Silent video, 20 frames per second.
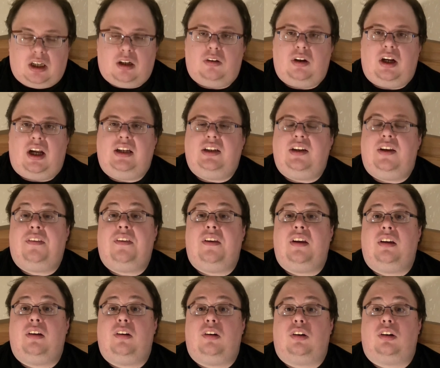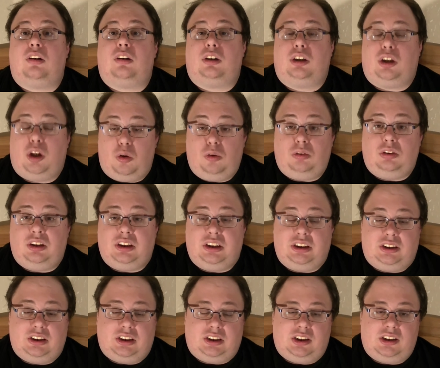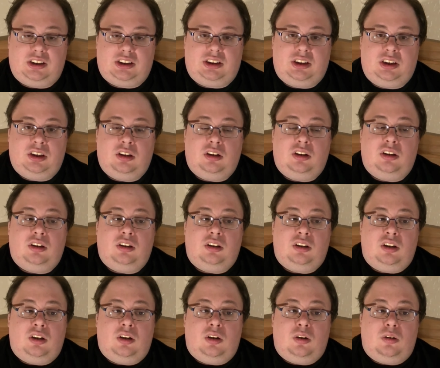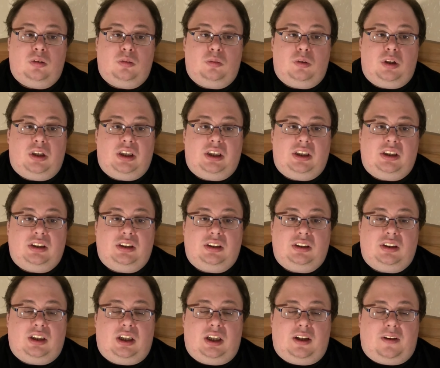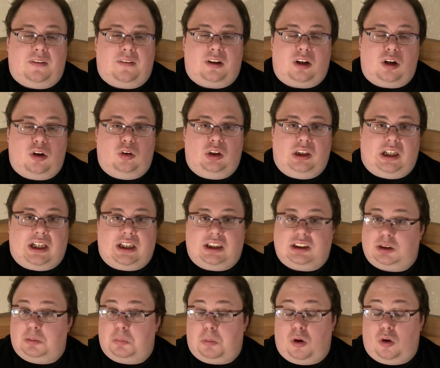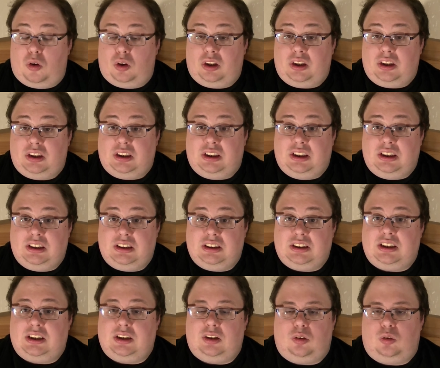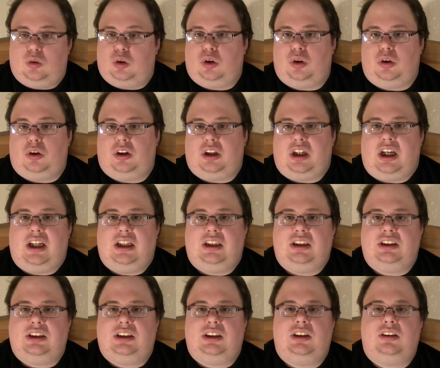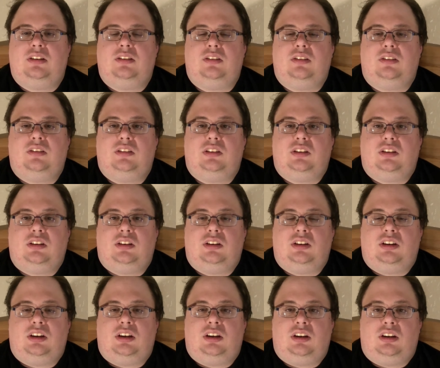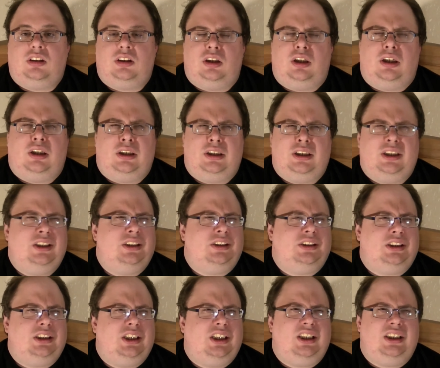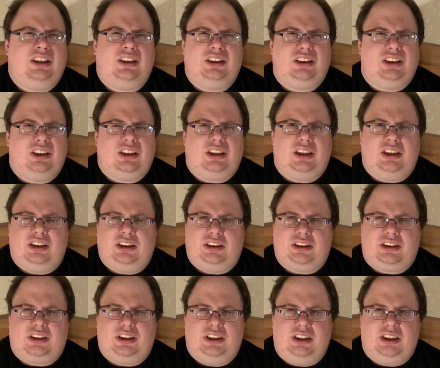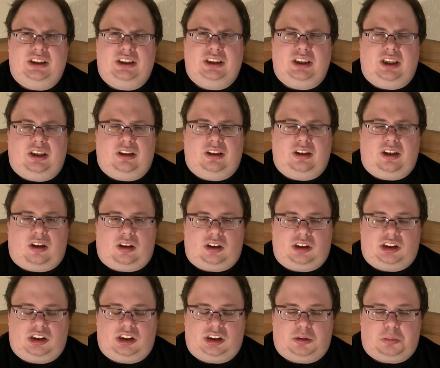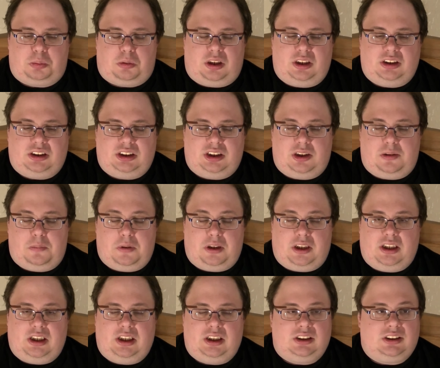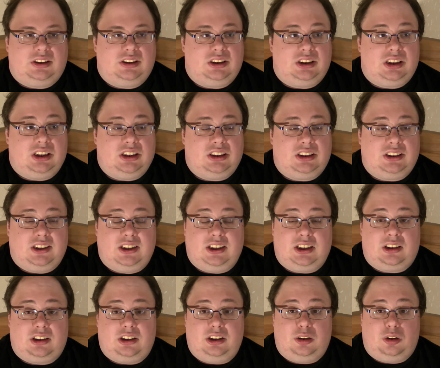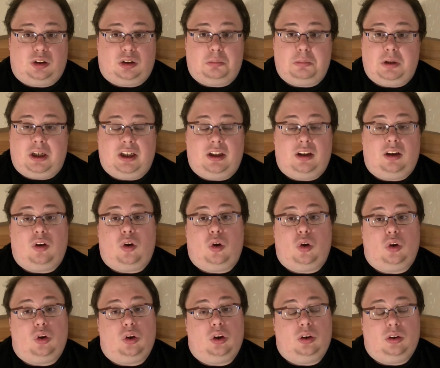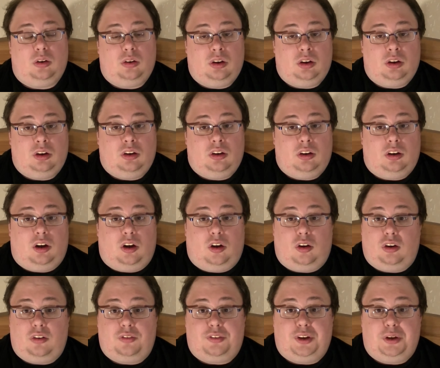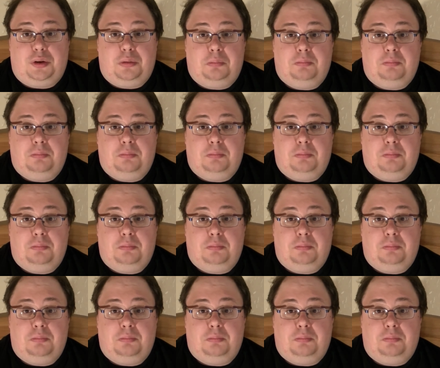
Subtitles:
anything your goalie does, when the goalie has a ball in his or her hands, his hand, at least the large sprout in the beginning, suggests that you're male, all of you.